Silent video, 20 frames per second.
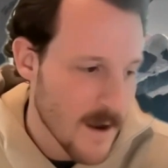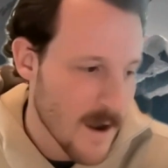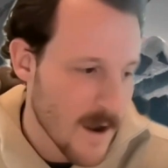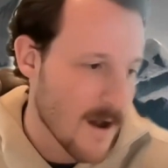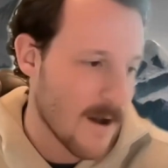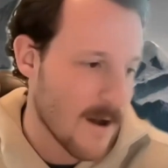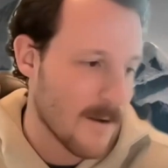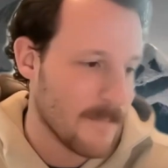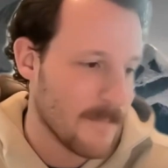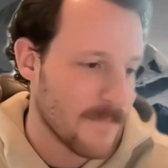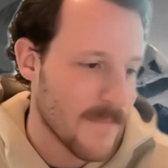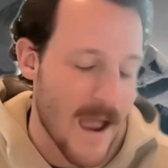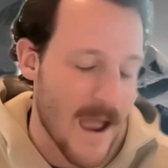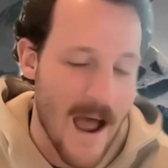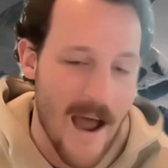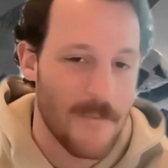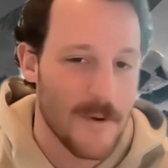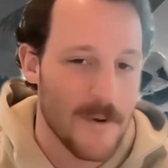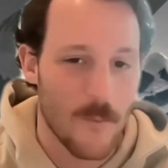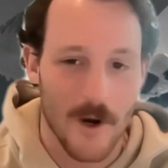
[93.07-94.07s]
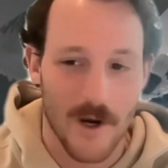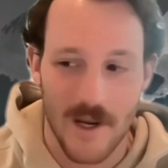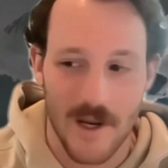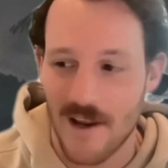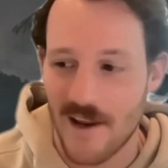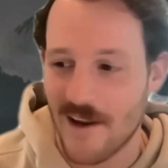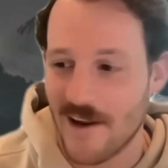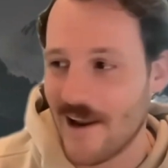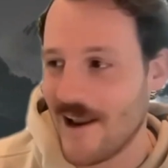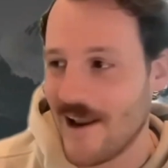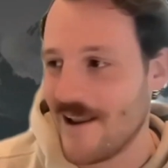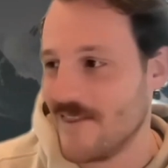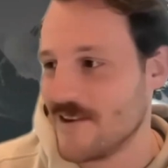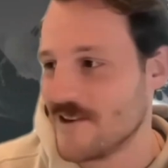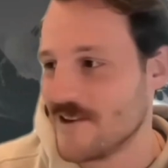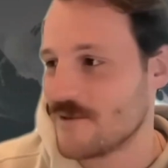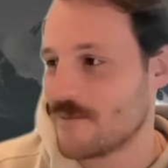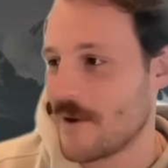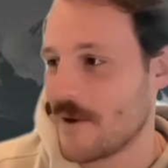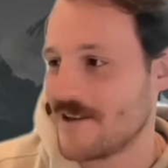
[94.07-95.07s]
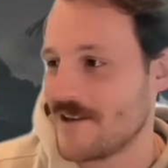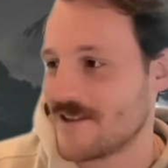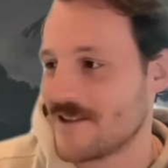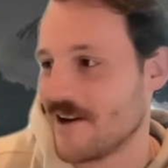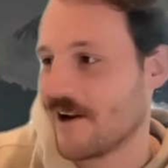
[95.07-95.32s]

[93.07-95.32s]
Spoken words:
I've been working in this space in